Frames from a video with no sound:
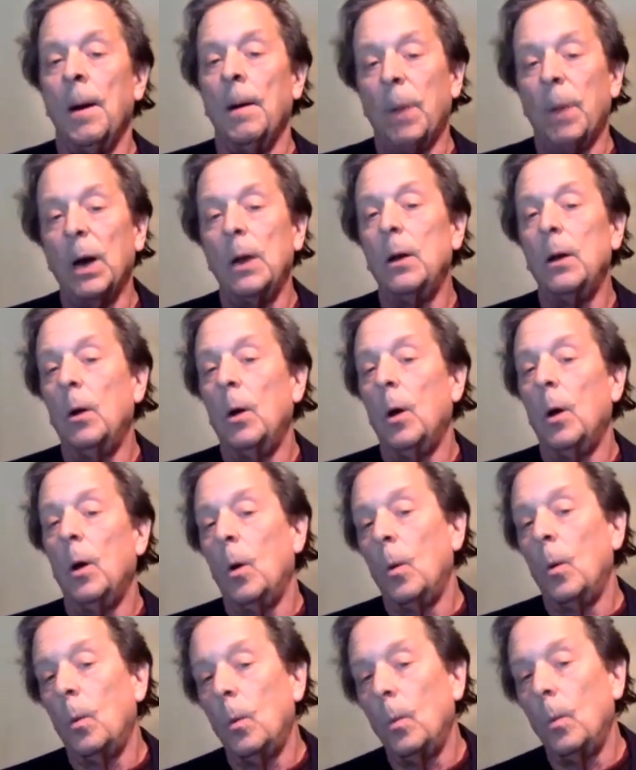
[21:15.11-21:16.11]
But
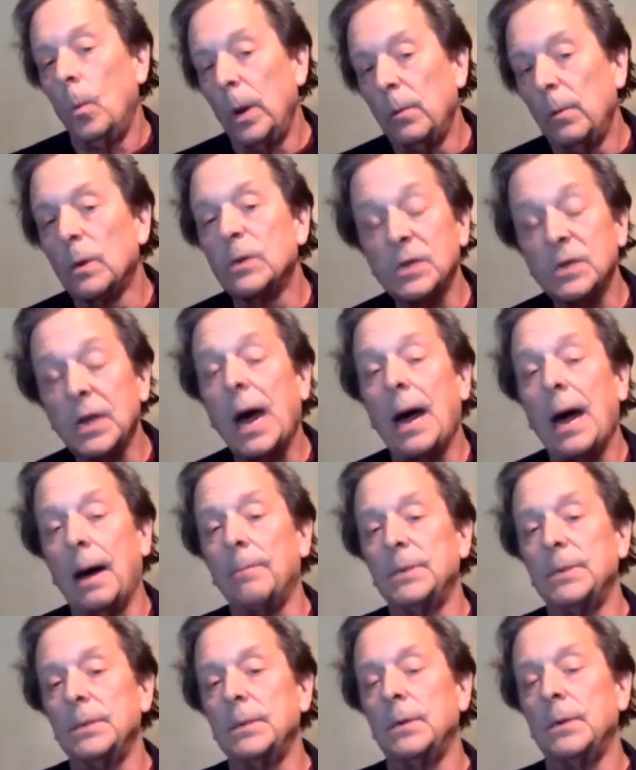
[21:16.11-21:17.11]
we were
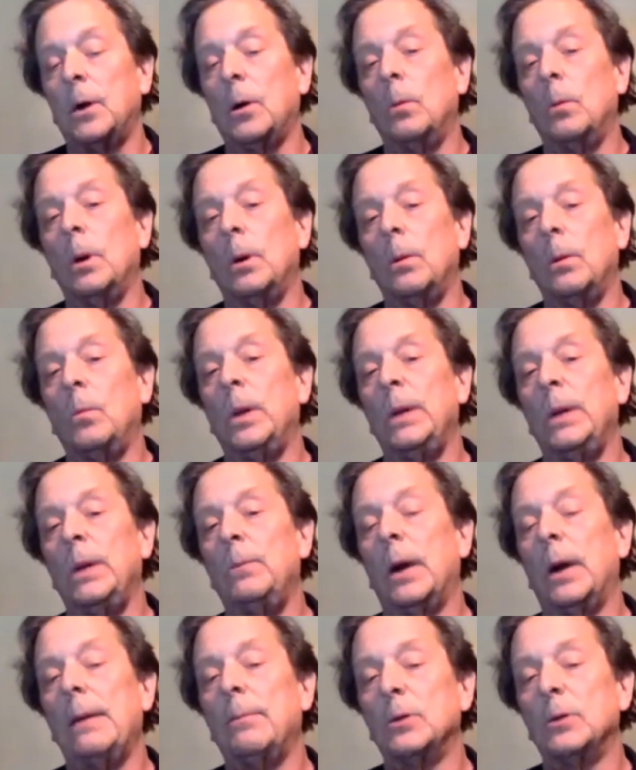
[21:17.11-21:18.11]
stopped. We
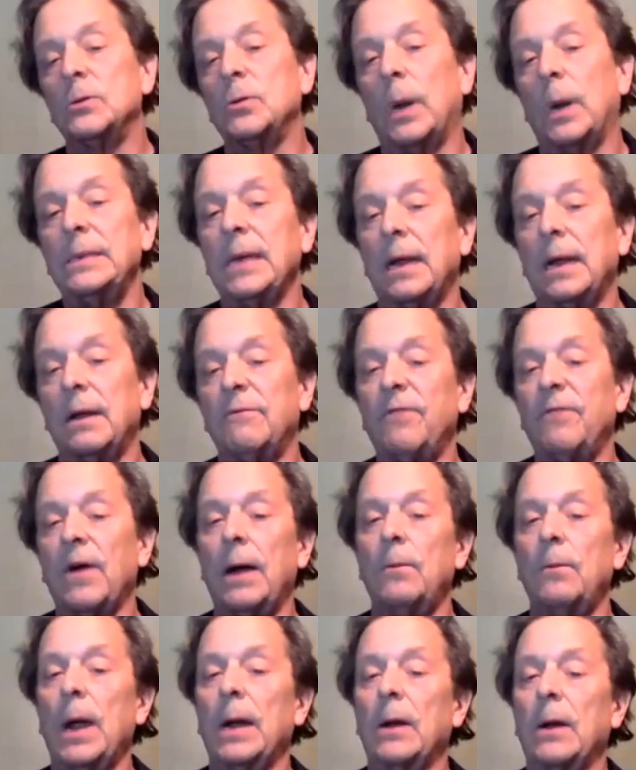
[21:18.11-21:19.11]
were able to
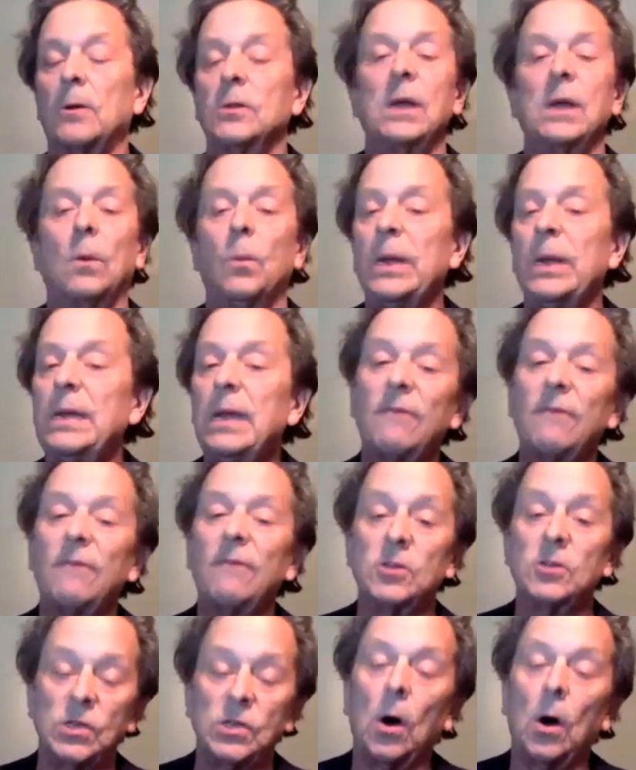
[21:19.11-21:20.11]
identify records that we
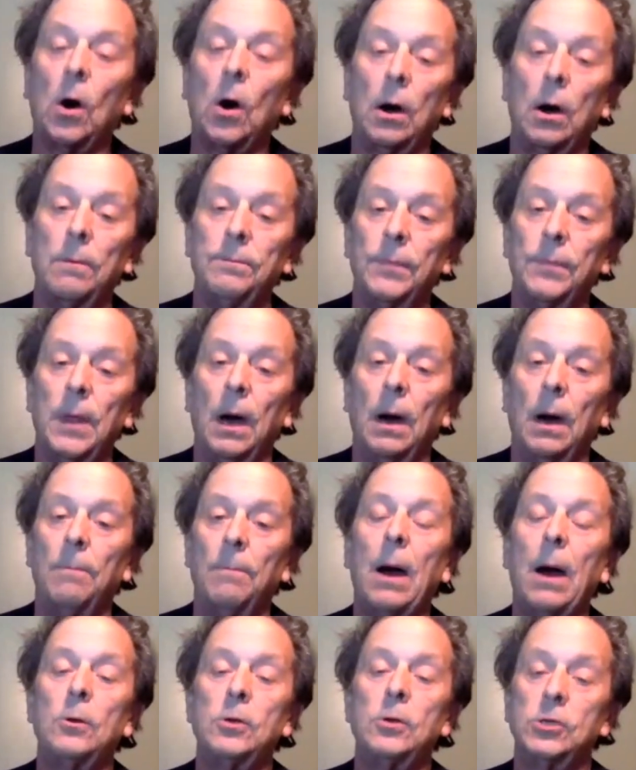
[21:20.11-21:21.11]
never saw
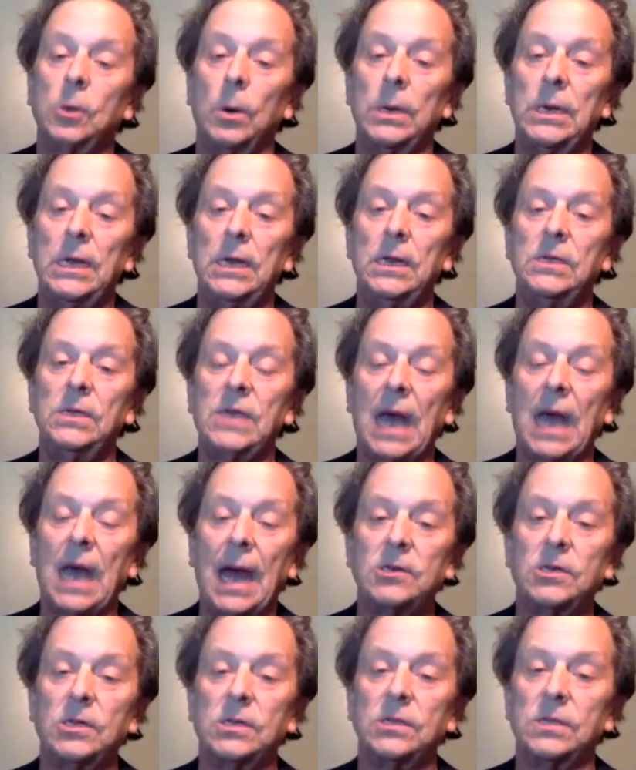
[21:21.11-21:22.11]
about Joe Edis'
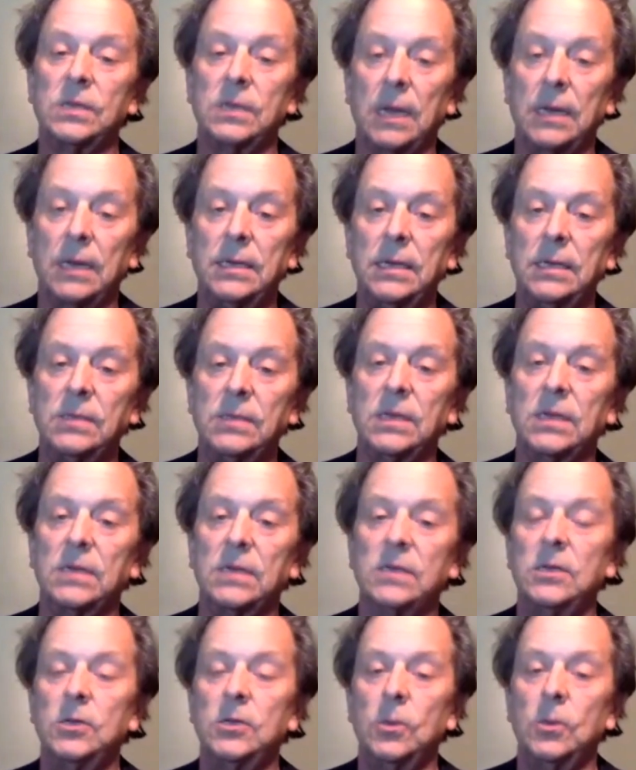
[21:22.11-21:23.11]
actions in
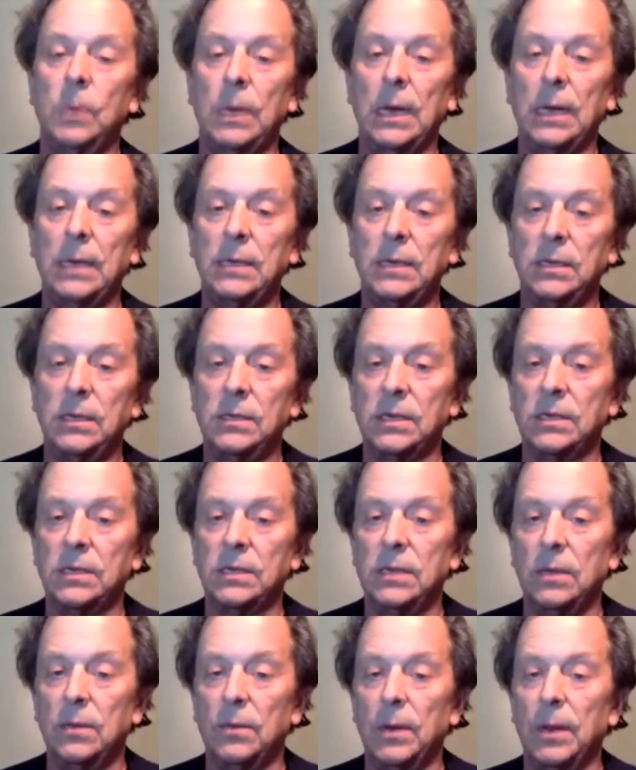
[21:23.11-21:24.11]
1962 and
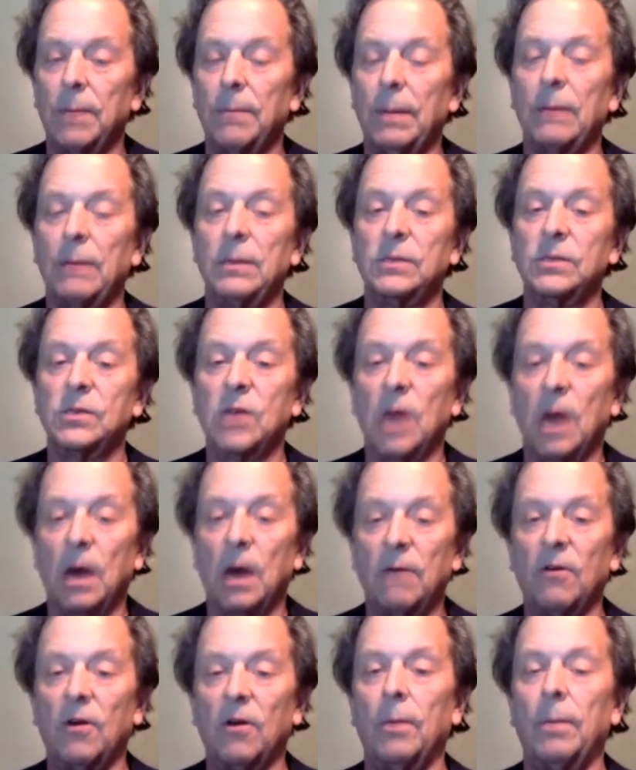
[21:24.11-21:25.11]
1963, about his
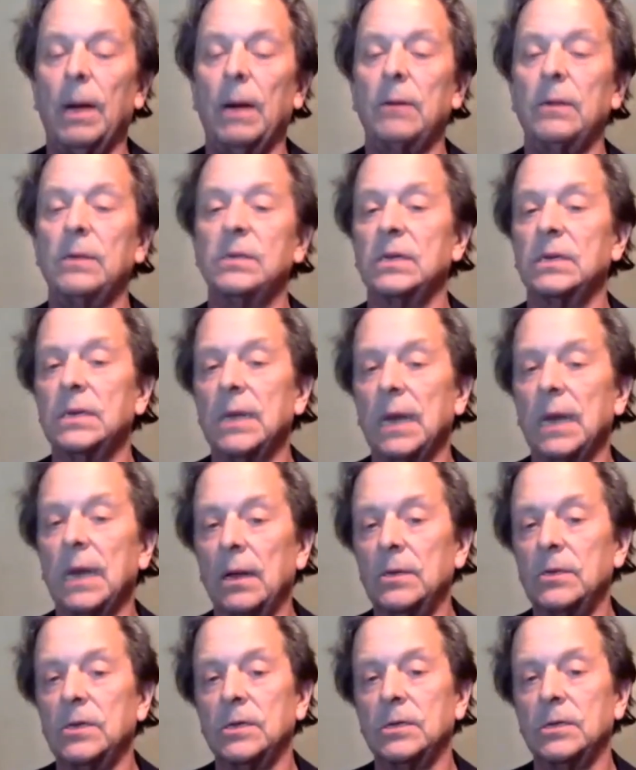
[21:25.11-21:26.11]
cover, about his
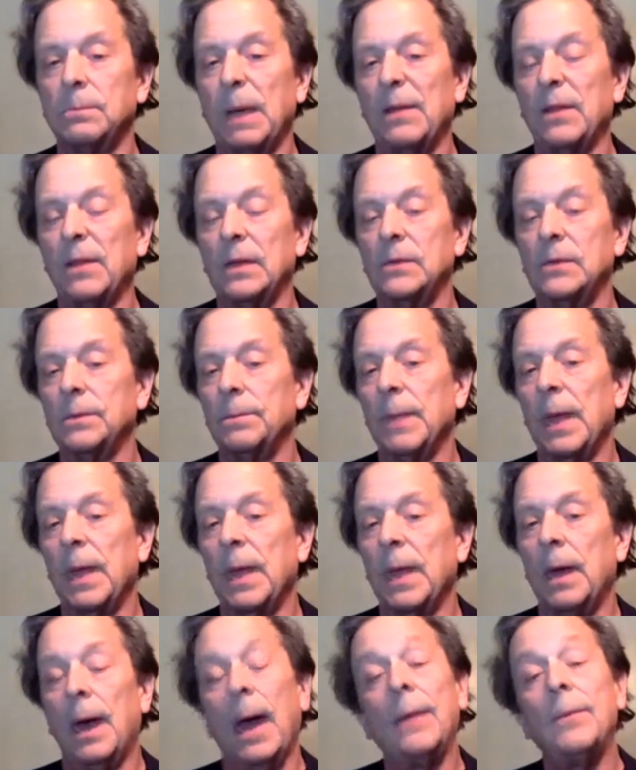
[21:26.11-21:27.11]
intelligence methods.
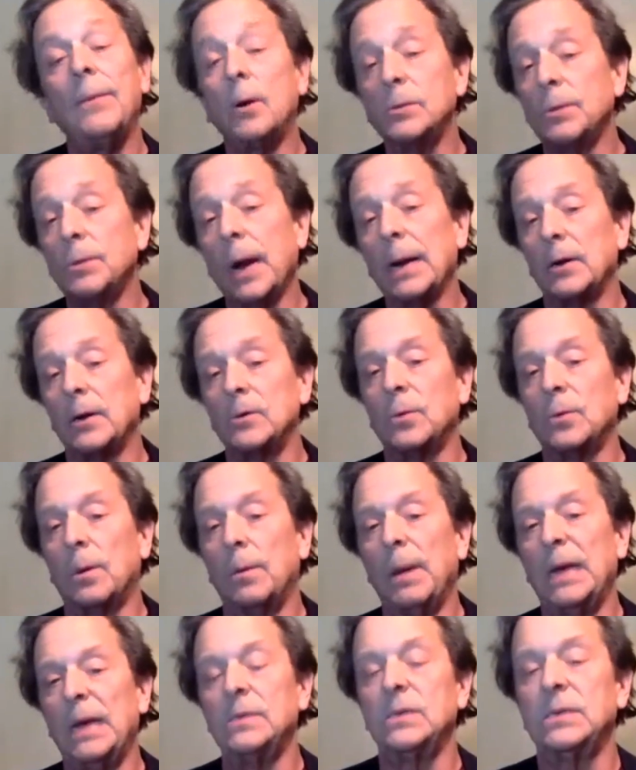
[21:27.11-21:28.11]
And those records
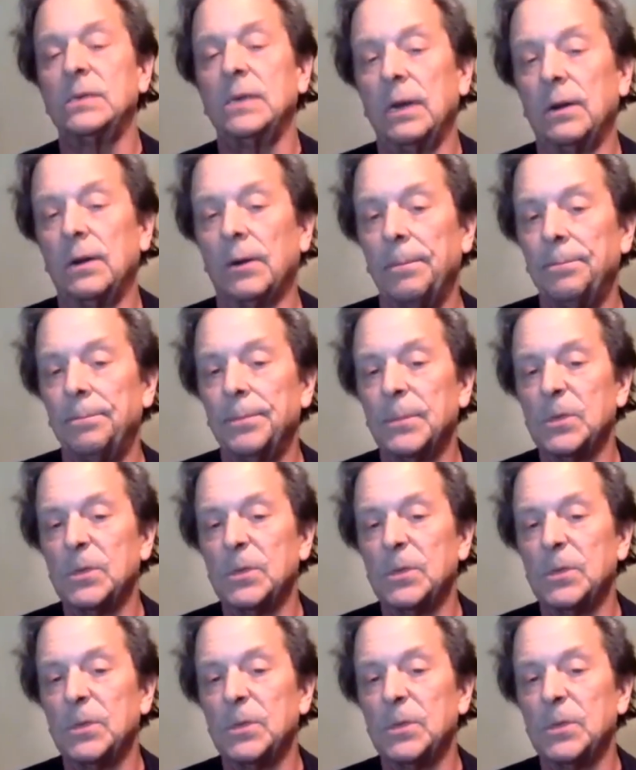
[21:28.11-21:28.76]
remain secret.